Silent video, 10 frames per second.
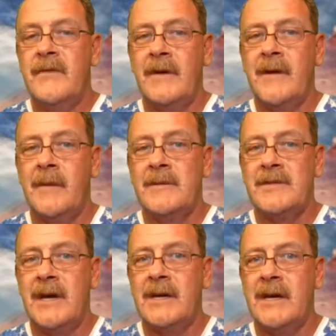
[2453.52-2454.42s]
I'm not
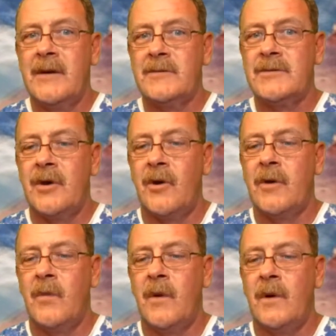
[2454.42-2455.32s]
mistaken, it was
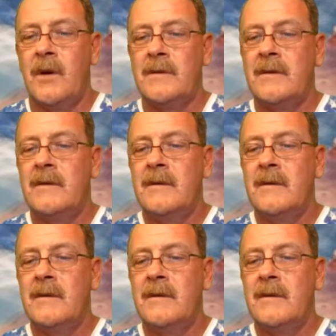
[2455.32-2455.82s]
31